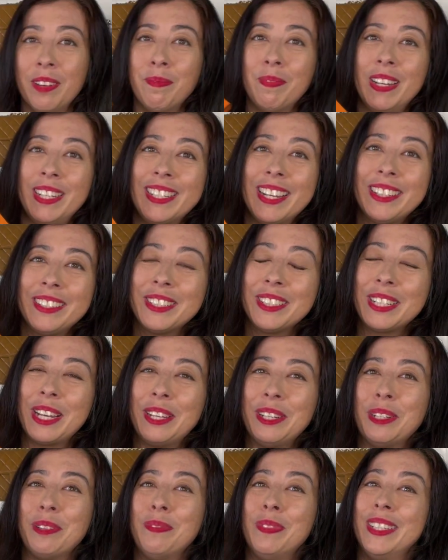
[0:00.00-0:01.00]
My next
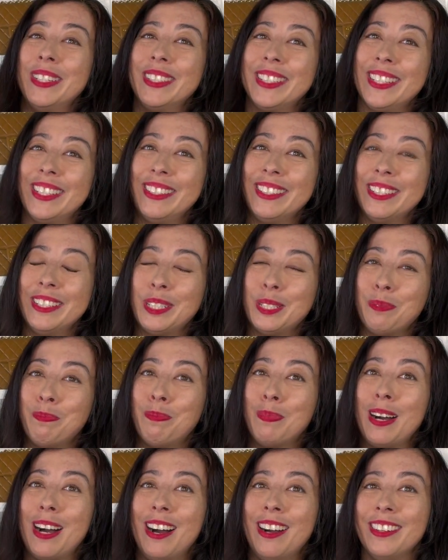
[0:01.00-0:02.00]
item is in this
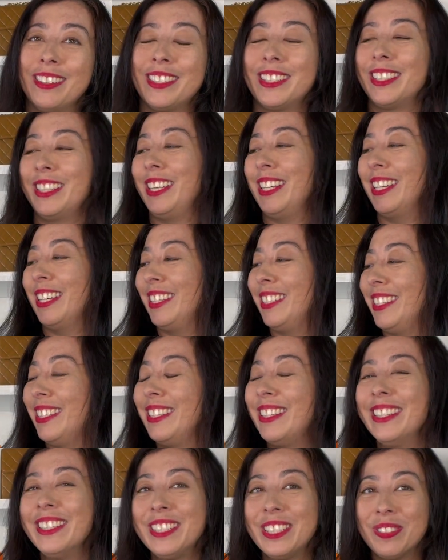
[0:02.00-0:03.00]
box, and
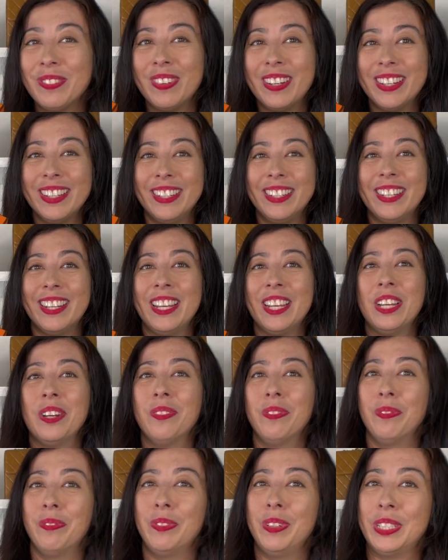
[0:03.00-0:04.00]
this one
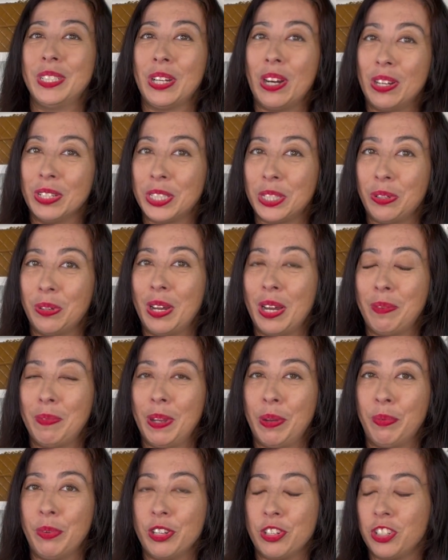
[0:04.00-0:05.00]
was also on my
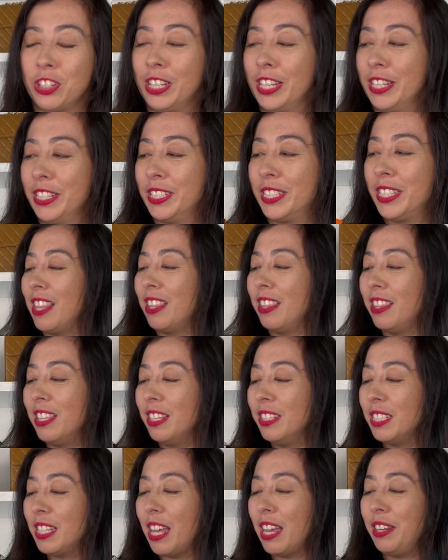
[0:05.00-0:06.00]
wish list.
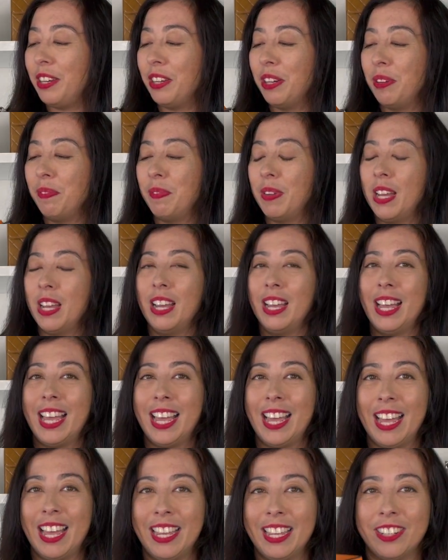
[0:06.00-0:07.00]
This item
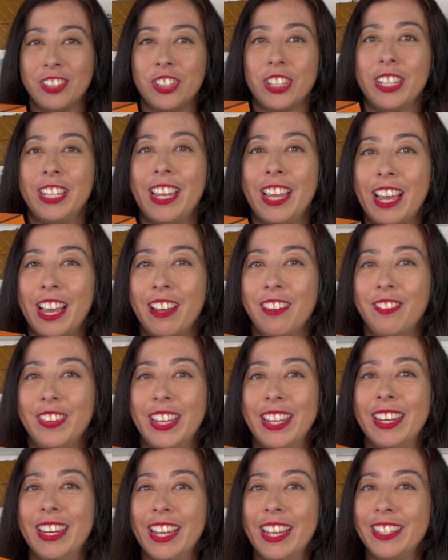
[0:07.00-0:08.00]
I actually have
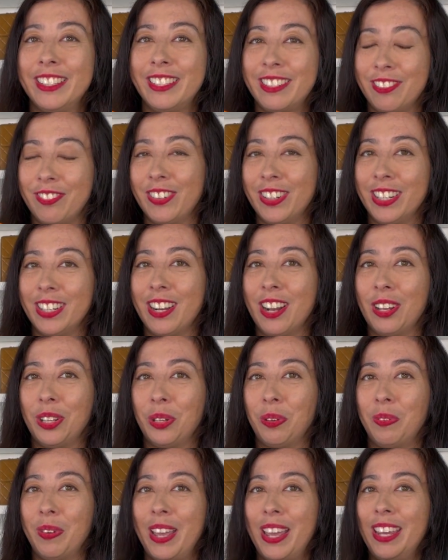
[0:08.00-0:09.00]
in a different
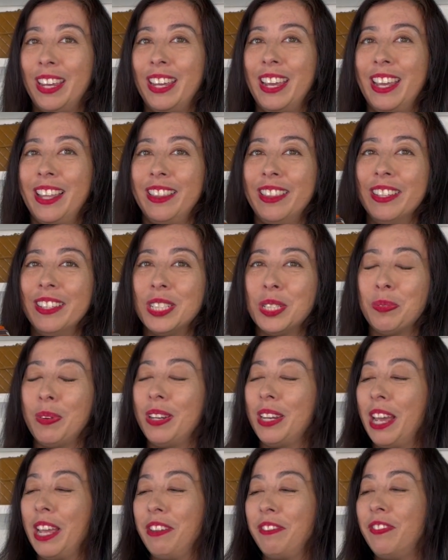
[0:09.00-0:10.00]
colorway, and this one
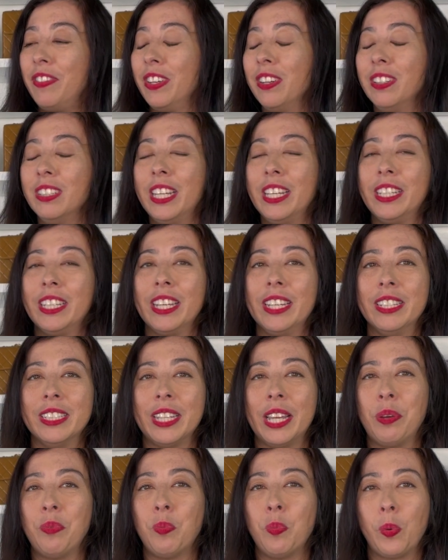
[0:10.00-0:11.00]
I feel like is
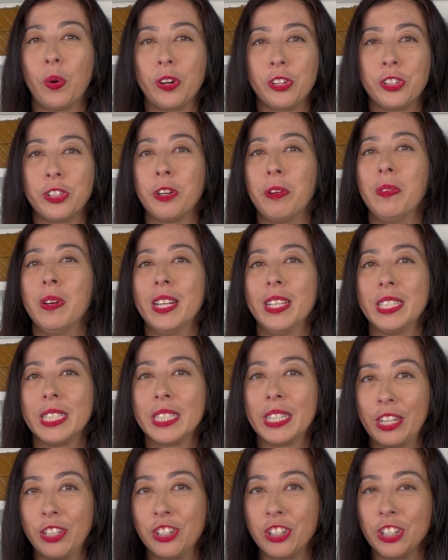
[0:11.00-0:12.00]
a wardrobe
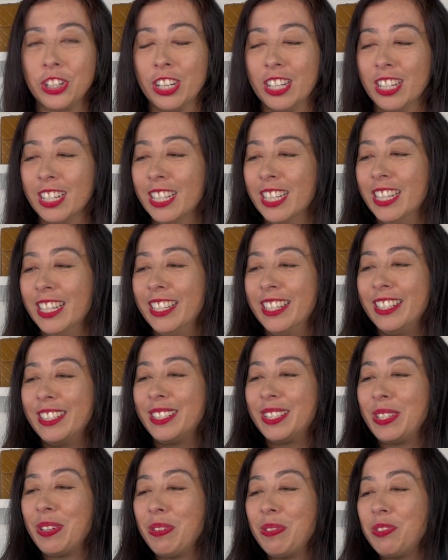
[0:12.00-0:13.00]
essential.
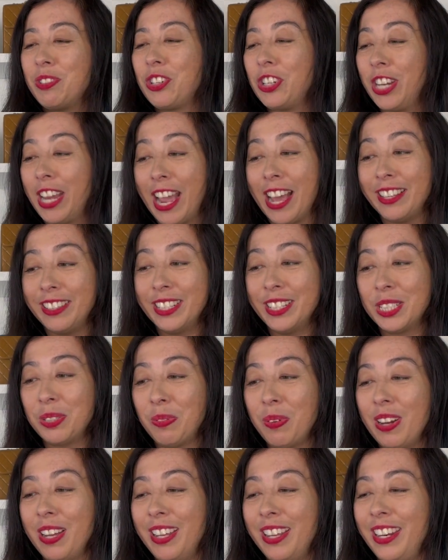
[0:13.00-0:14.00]
So she had this
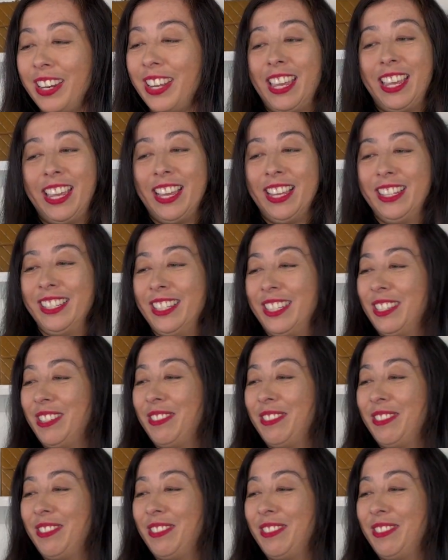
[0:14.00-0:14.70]
one, and I'm